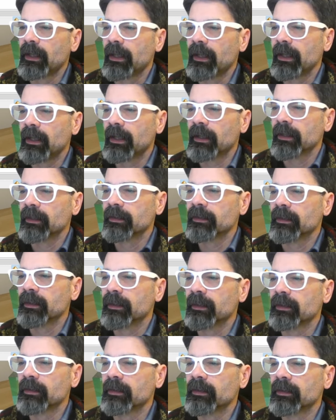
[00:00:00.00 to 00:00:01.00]
and
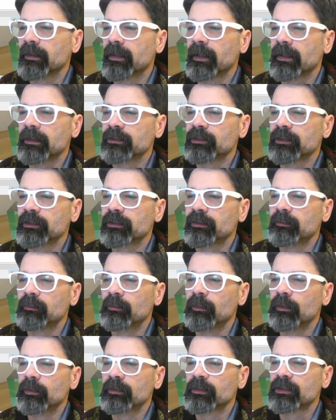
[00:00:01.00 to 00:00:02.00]
then I just
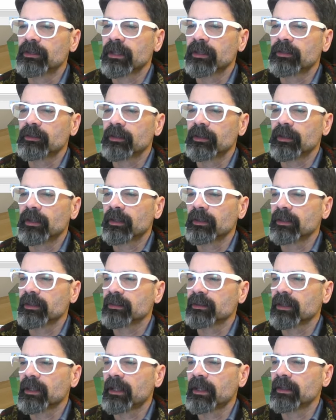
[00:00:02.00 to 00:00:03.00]
center it on
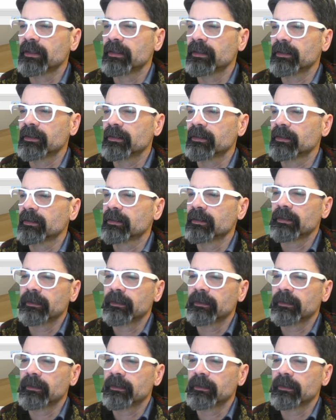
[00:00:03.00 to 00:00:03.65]
this line here.